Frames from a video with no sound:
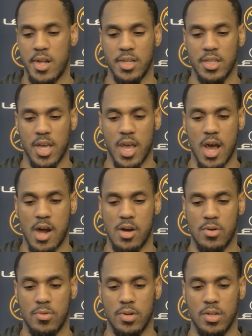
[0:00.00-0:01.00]
yeah, I
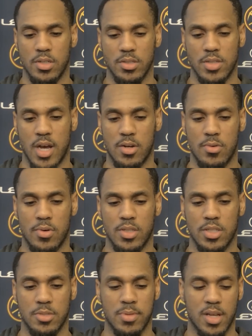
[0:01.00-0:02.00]
don't want I don't want
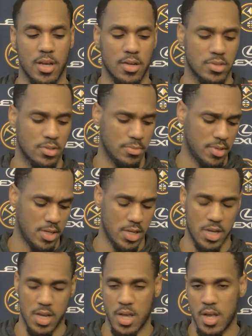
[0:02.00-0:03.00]
this playoffs to
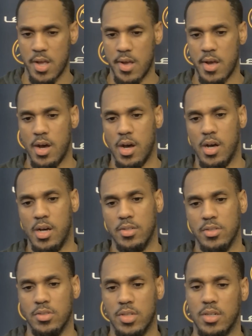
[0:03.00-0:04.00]
be uh,
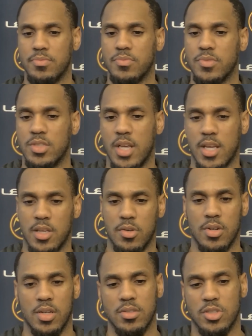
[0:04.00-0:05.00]
you know second
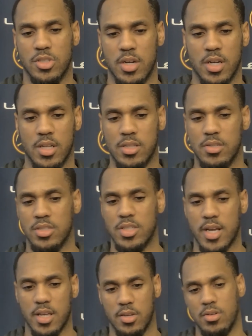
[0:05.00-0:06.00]
unit struggling or
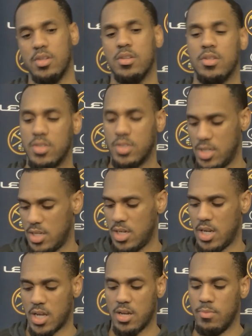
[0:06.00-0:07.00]
second unit
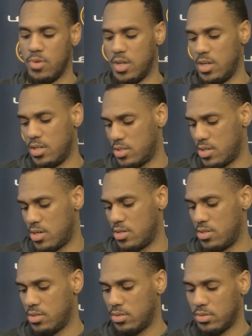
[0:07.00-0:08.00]
didn't come with it.
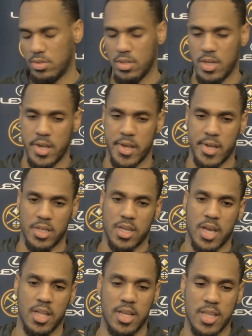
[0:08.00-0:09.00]
So
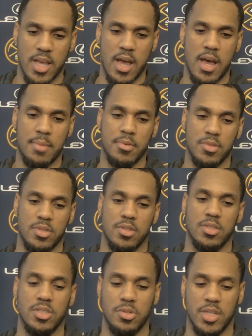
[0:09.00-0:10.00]
can't let that happen. You know
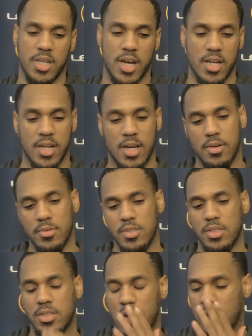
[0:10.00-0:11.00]
it's do or die now. We
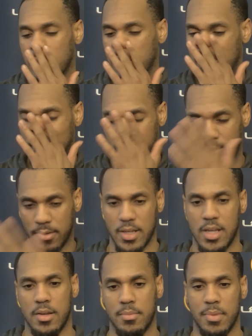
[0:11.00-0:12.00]
just gotta
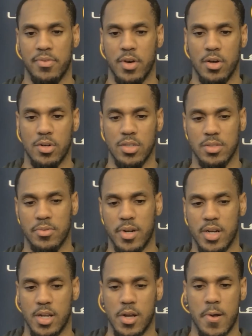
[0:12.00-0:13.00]
be focused and
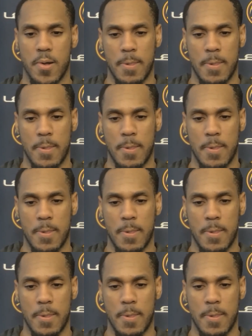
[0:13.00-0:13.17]
ready to go.